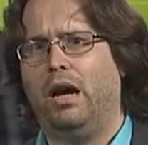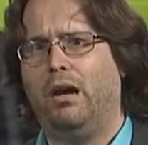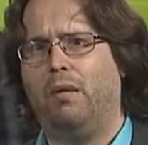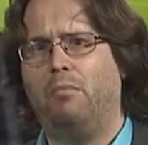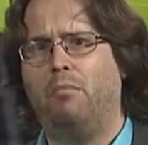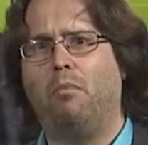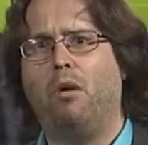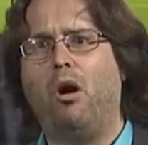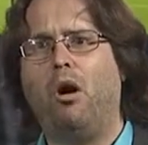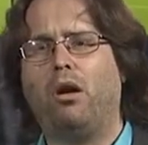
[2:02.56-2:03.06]

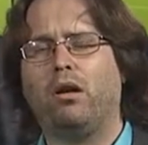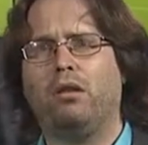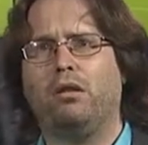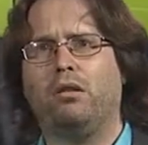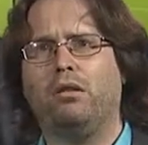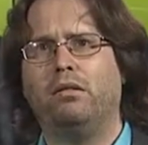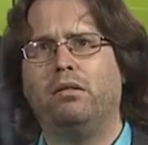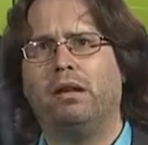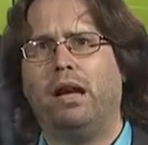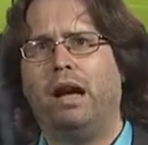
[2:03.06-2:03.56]

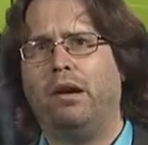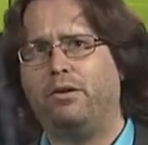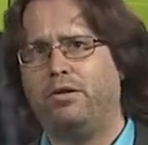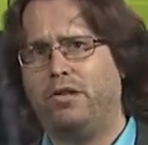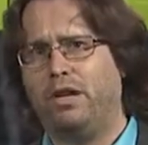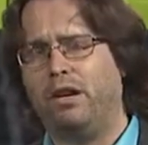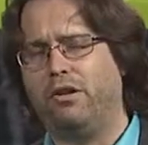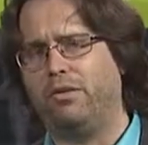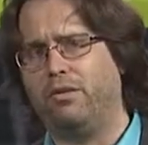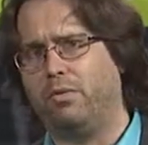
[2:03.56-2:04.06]
model how
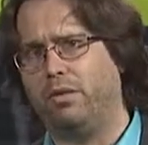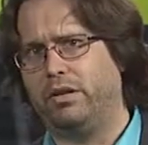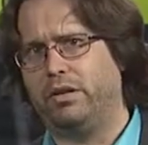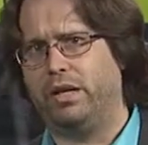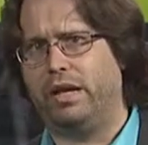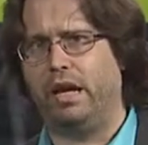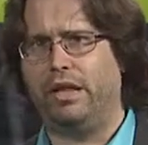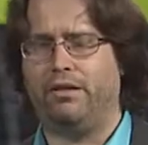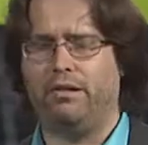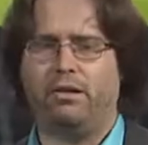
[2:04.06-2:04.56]
cells work
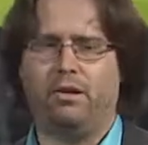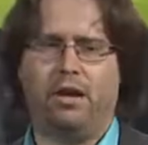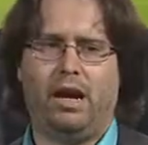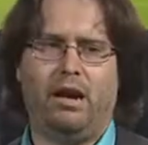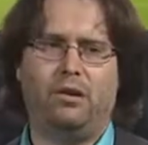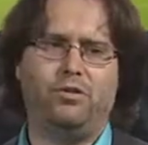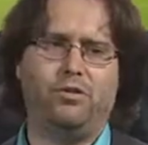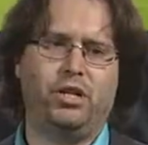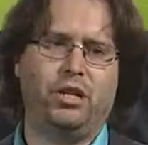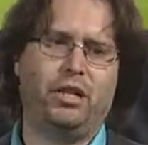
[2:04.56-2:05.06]
together or
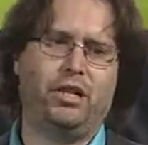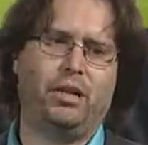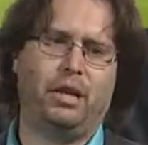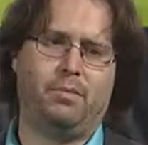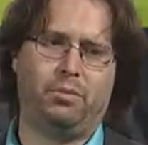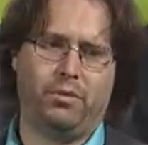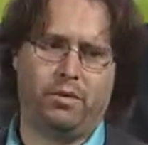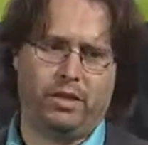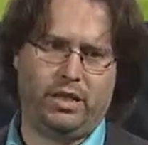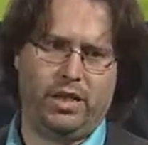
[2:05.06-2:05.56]
how
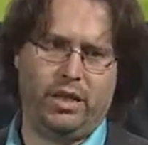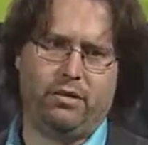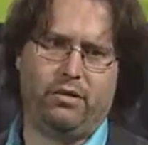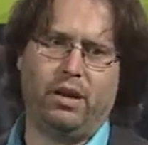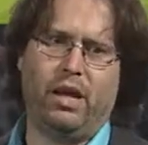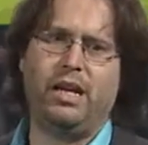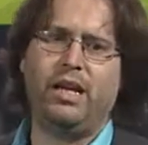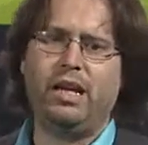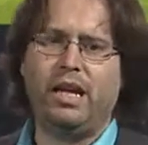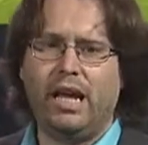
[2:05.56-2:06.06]
genotypes work together.
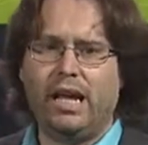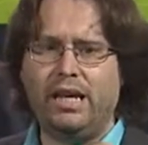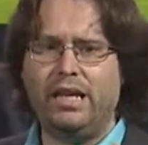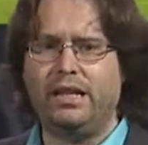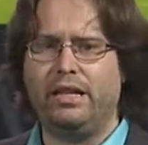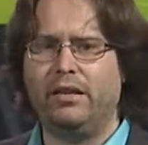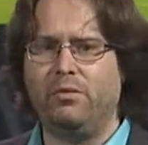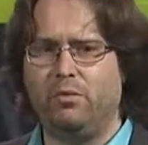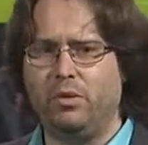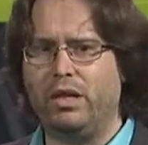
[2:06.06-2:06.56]

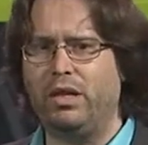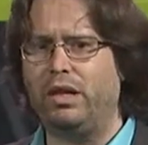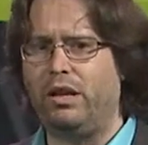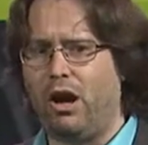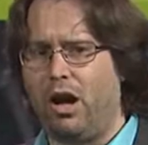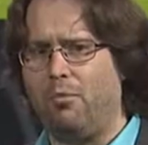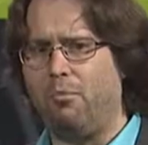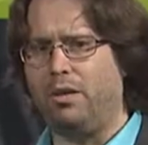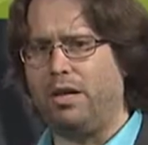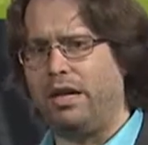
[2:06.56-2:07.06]
Anything really
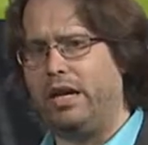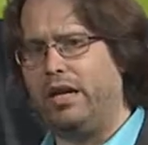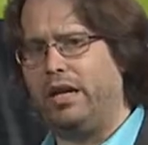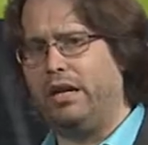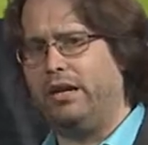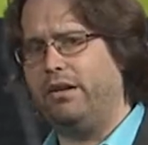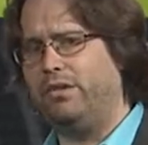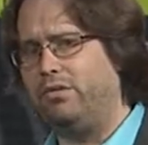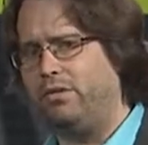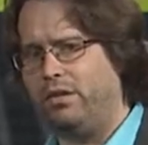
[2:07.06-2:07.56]

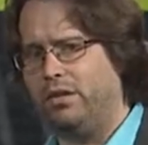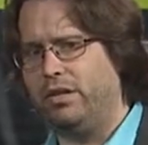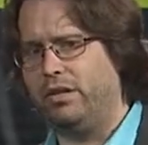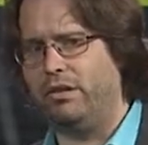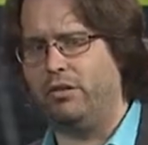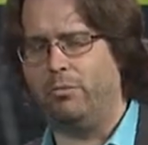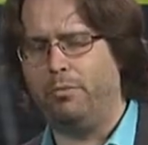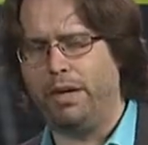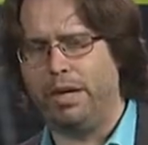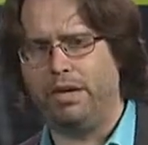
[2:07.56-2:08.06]
complicated is sort of the
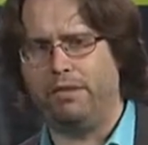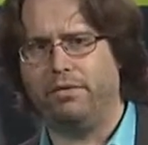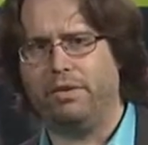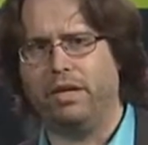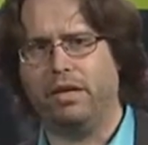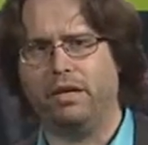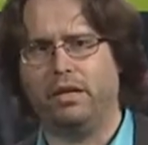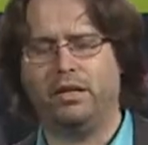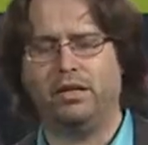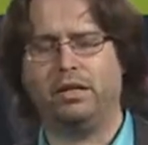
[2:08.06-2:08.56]
domain of
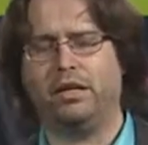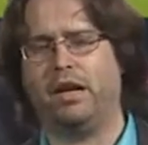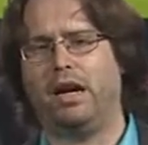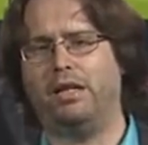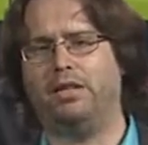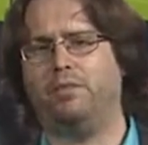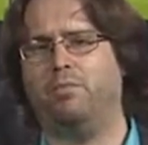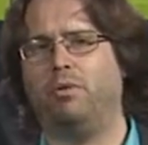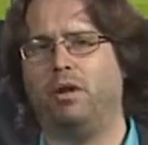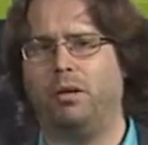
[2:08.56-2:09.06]
the
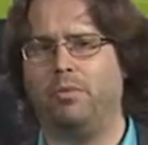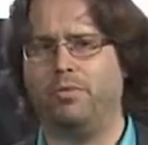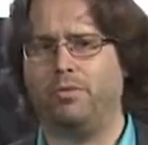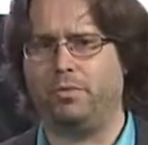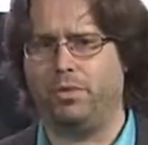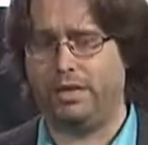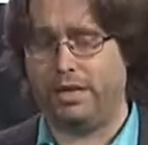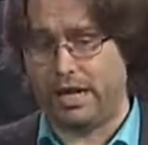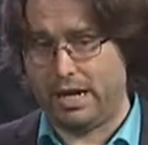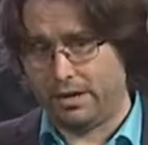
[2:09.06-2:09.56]
kinds of problems
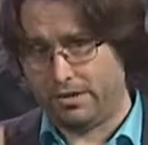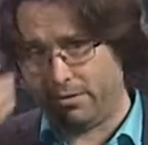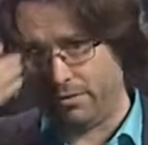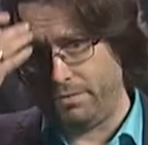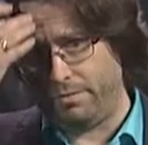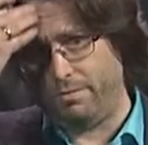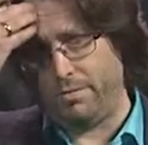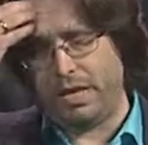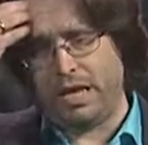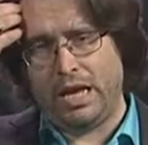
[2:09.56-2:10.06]
we tackle.
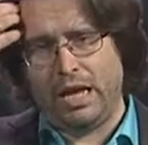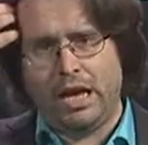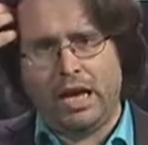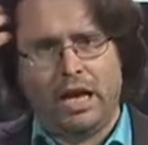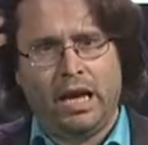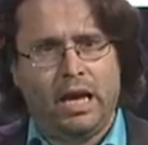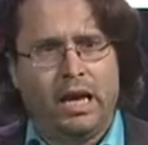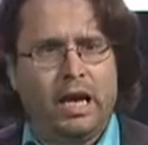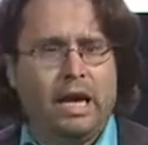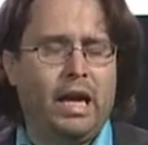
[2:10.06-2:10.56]

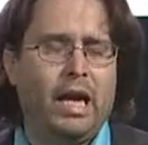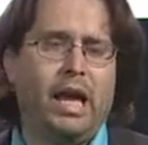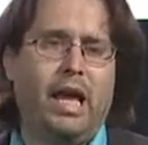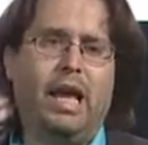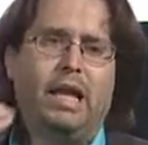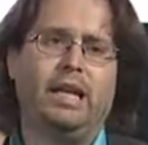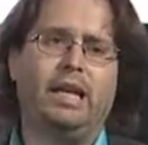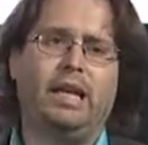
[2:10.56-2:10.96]
And